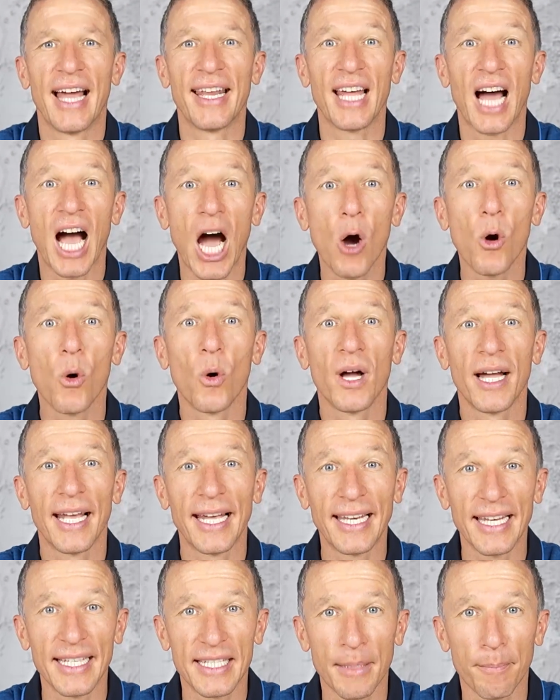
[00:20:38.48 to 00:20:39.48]
and how
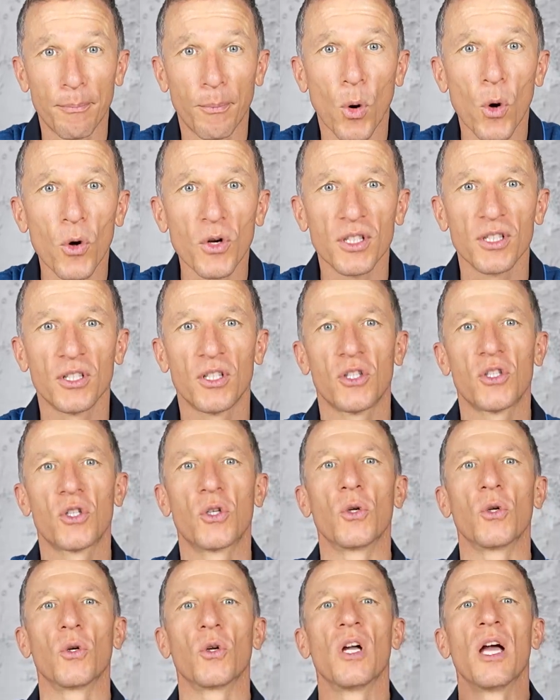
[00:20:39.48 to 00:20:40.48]
it is important
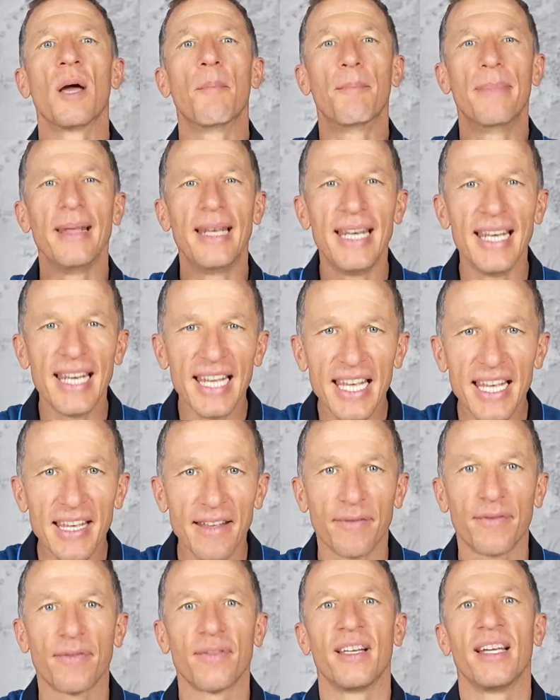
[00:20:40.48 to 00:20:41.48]
to
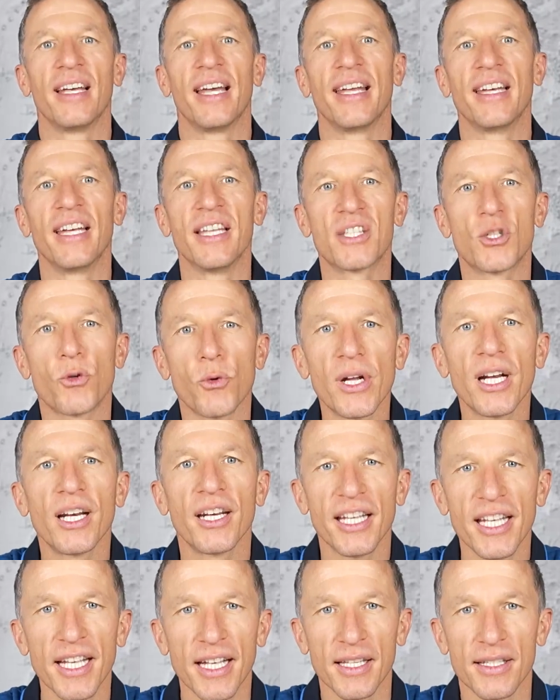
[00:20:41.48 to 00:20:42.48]
believe in its real
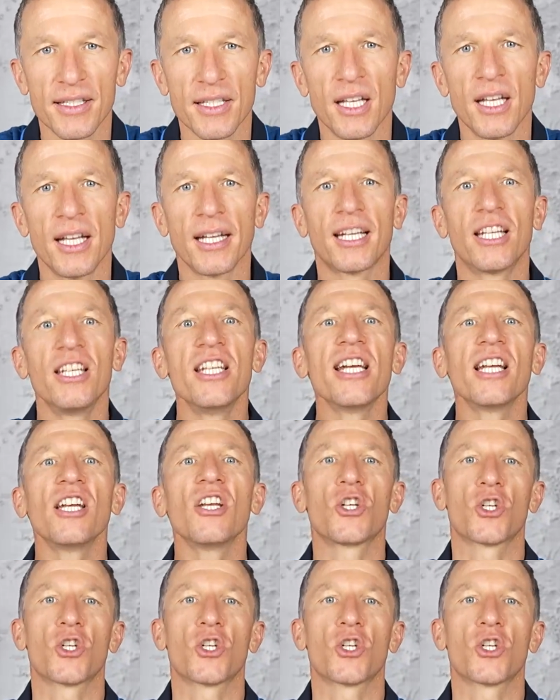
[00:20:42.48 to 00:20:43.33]
needs clearly